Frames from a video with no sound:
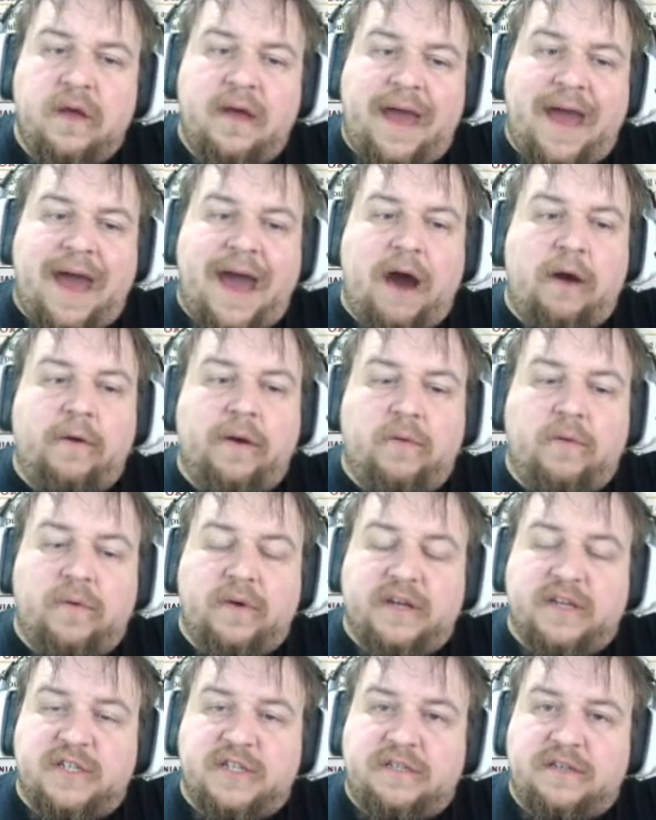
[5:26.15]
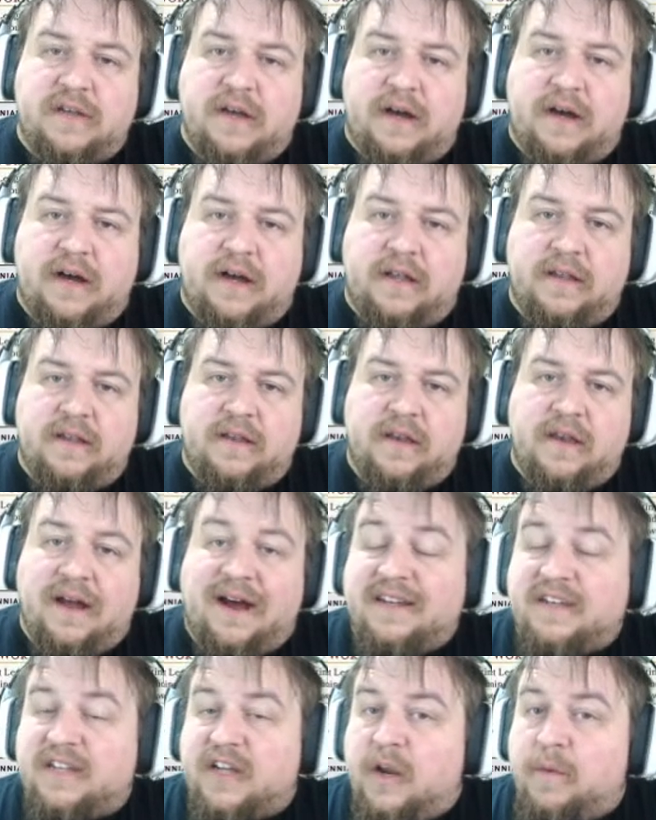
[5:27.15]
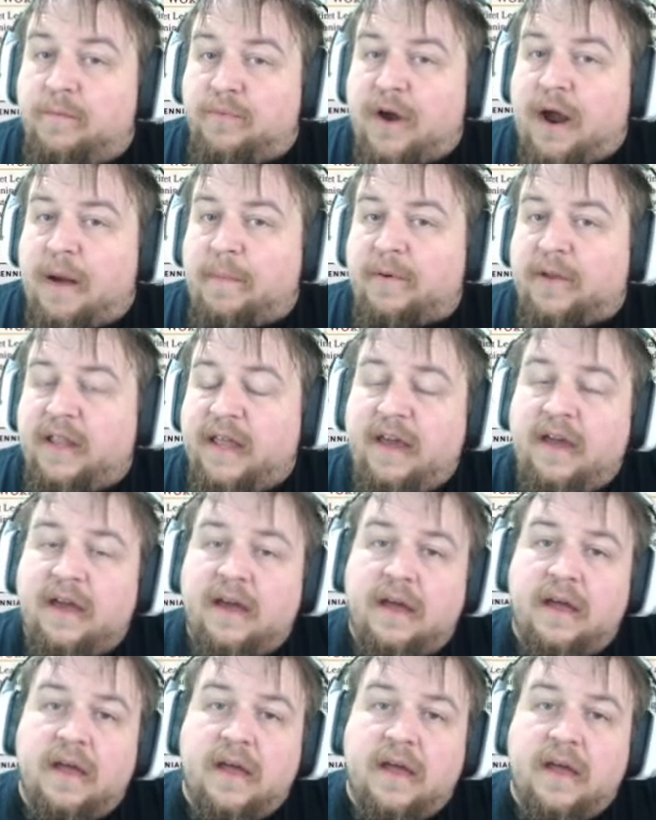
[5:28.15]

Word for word: how it was uh, not done properly?